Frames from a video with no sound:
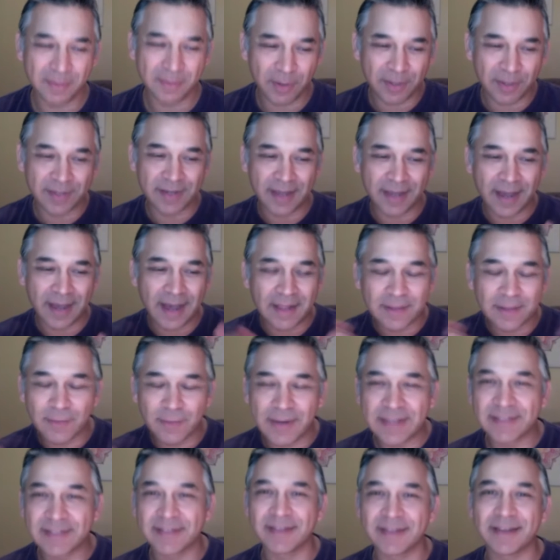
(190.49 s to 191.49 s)
on other
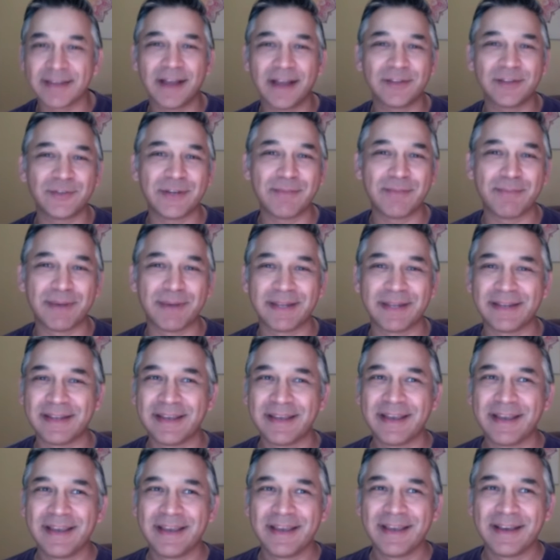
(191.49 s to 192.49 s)
ends of the country, but
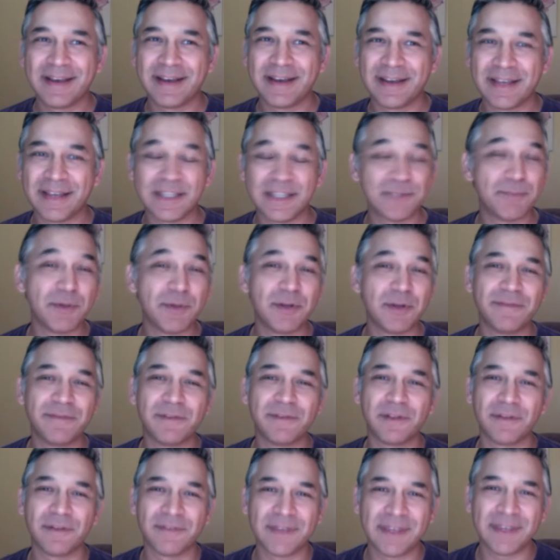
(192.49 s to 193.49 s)
it's
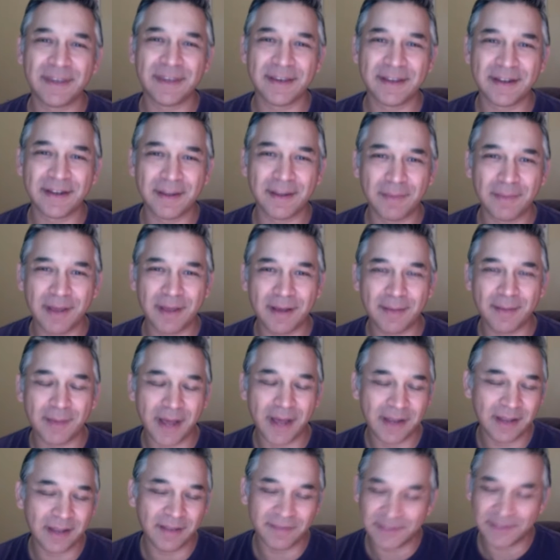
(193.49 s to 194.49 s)
beautiful over here, and
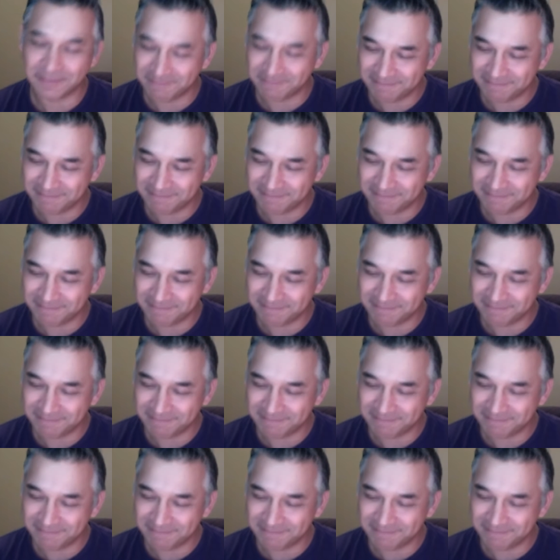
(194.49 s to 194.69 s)
I love it.